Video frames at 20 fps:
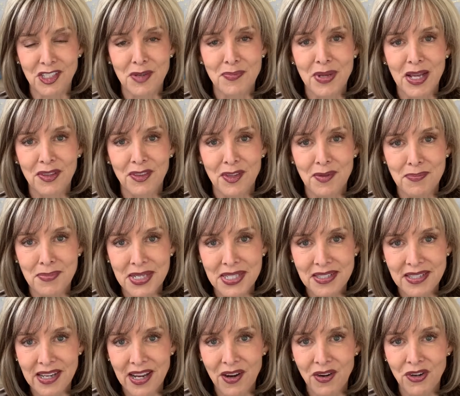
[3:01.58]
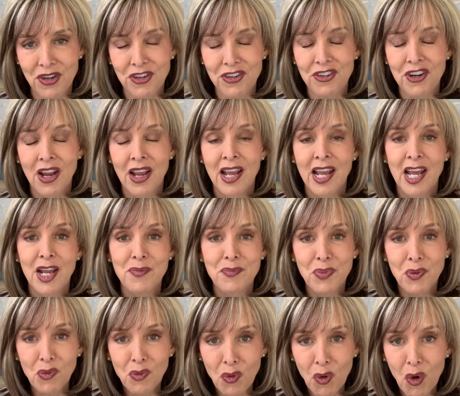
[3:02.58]
about the miscarriage and
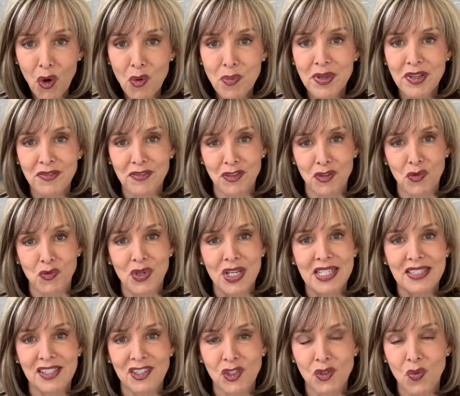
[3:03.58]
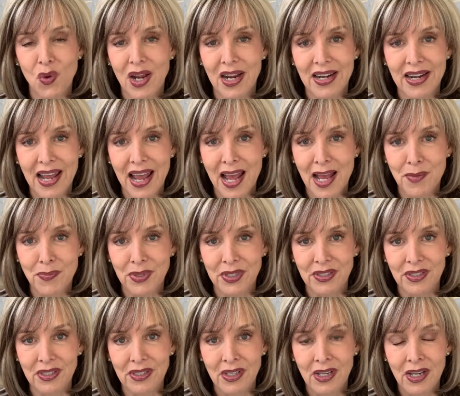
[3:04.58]
probing for reasons why it
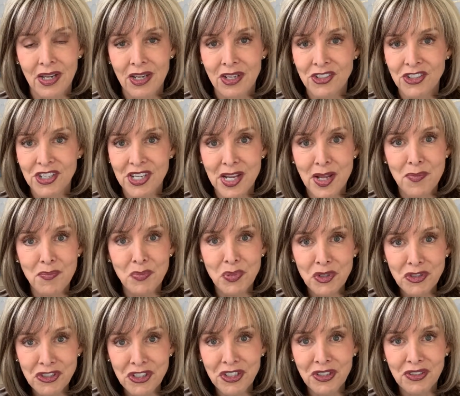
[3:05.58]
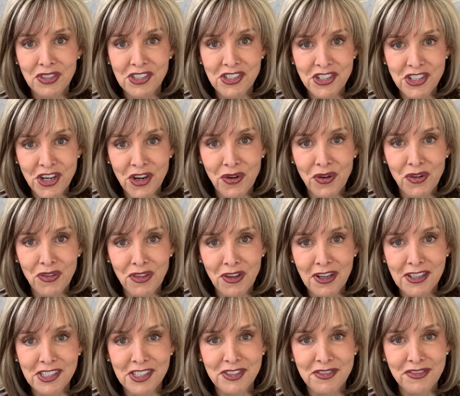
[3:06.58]
happened. She kept pushing her to share her
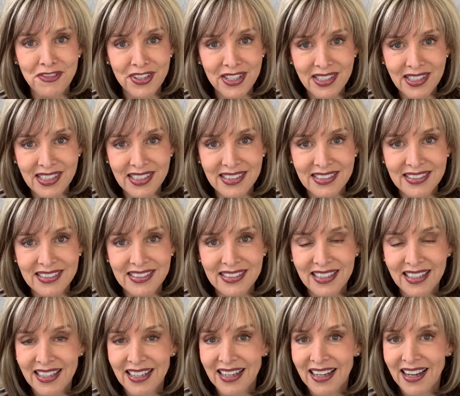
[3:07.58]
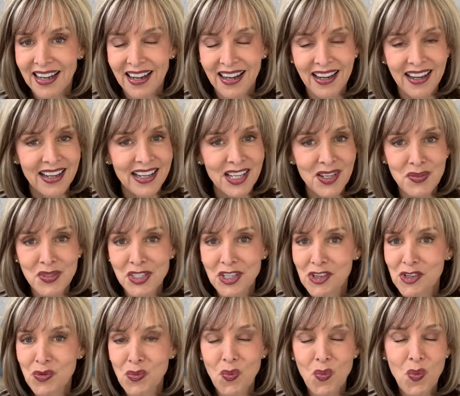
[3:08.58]
thoughts and feelings. It was
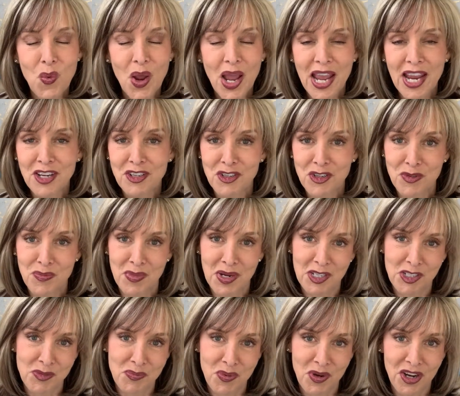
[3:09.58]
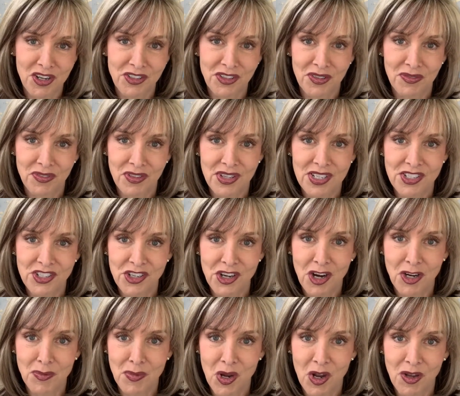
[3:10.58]
just way too much pressure for this
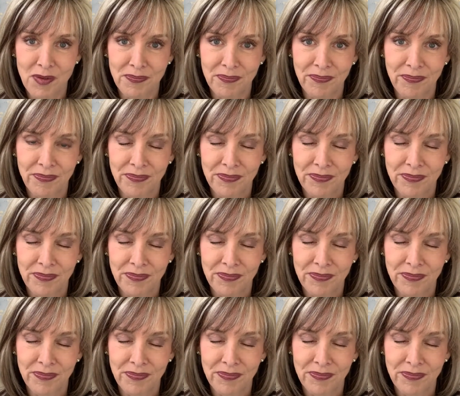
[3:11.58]
young mom.